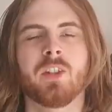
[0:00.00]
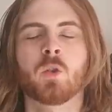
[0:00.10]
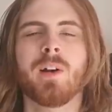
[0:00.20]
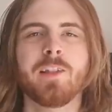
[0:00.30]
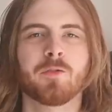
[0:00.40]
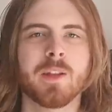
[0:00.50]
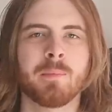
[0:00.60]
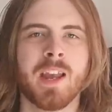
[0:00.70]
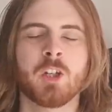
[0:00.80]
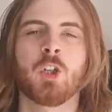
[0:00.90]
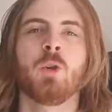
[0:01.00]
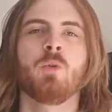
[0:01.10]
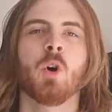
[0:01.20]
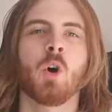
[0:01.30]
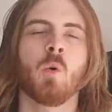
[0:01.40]
The 23-page
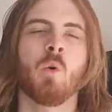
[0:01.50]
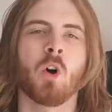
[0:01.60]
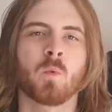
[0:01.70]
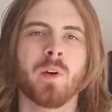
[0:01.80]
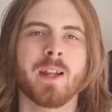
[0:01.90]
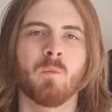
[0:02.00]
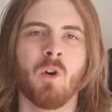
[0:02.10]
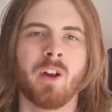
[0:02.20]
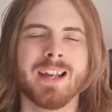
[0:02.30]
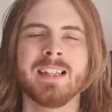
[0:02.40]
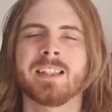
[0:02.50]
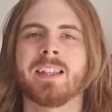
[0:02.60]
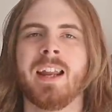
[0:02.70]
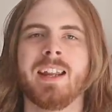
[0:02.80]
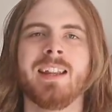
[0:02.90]
Hugo Award-winning work is
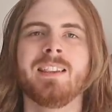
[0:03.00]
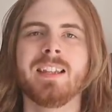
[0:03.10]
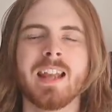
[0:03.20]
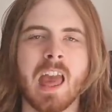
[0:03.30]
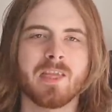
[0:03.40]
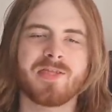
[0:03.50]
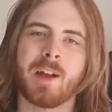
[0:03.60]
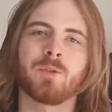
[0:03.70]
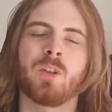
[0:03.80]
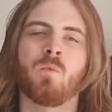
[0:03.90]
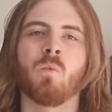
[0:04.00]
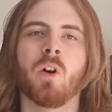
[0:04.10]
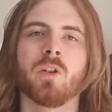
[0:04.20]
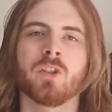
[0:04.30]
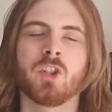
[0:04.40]
set in the Thousand
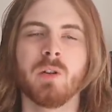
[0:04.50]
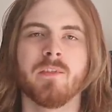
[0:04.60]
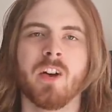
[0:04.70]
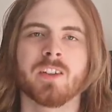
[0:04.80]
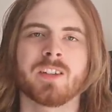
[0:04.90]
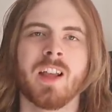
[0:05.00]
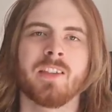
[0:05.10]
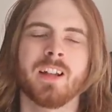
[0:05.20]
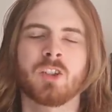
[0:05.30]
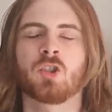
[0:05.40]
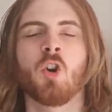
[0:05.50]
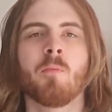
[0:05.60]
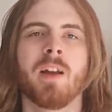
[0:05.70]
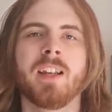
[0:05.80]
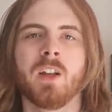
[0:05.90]
Worlds universe that so
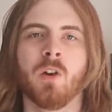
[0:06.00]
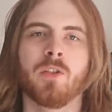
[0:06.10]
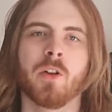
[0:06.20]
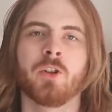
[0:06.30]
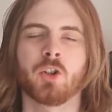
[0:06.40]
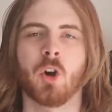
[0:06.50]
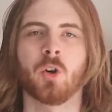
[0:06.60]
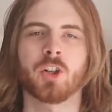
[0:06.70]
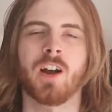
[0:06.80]
many other George R.